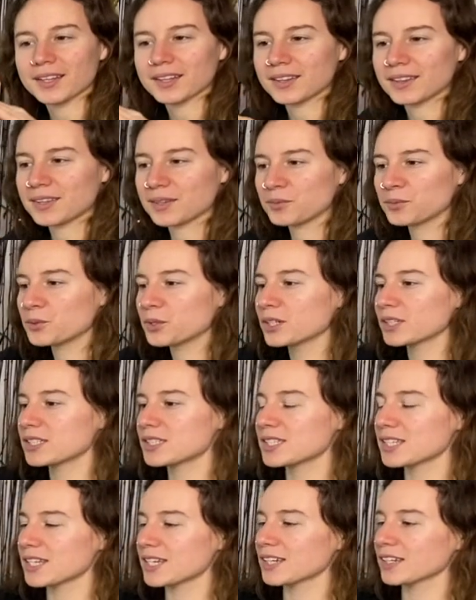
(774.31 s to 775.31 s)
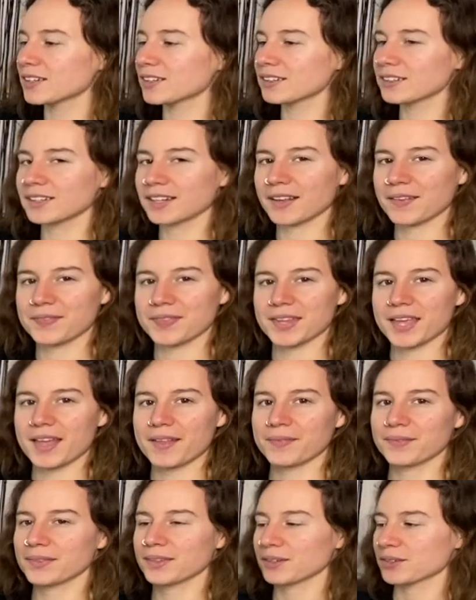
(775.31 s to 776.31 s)
the wood's here and
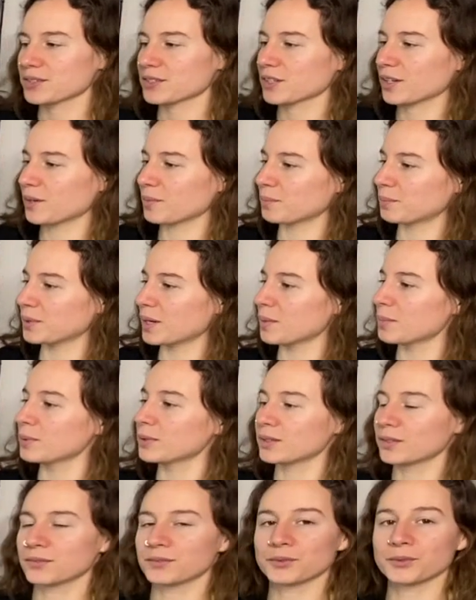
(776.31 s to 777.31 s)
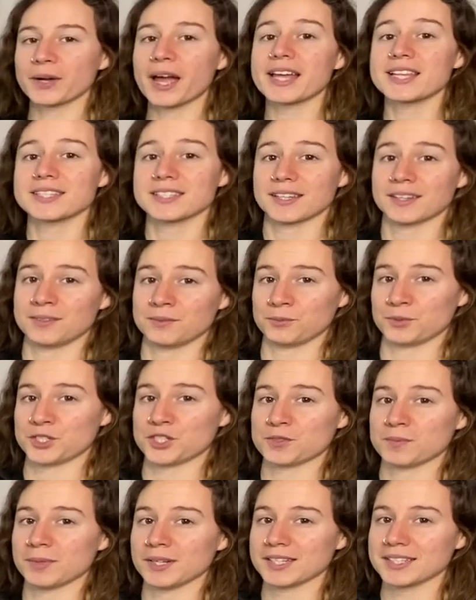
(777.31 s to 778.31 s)
then there's a bubble of resin,
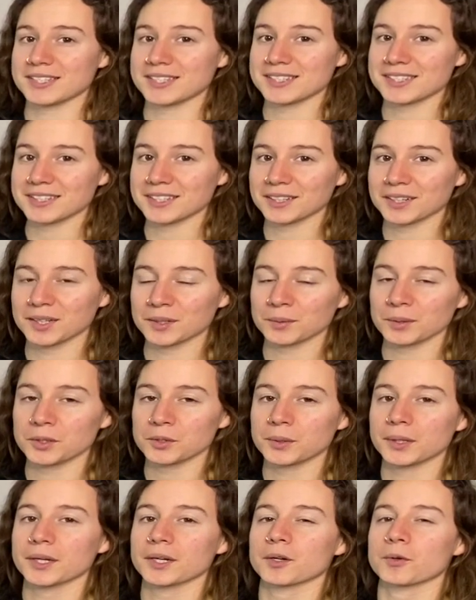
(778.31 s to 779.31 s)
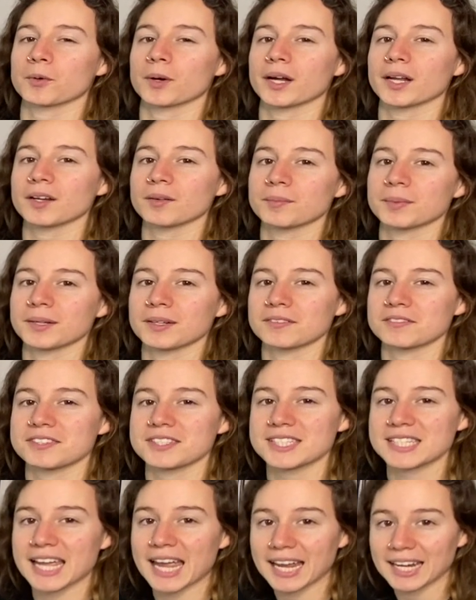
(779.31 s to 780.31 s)
which means it's going to require quite a bit of
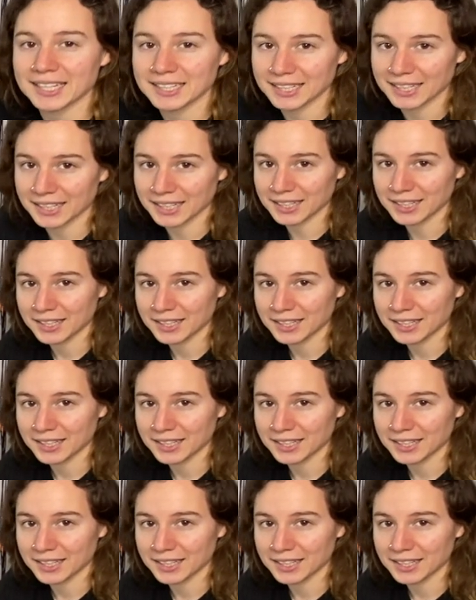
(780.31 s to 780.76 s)
sanding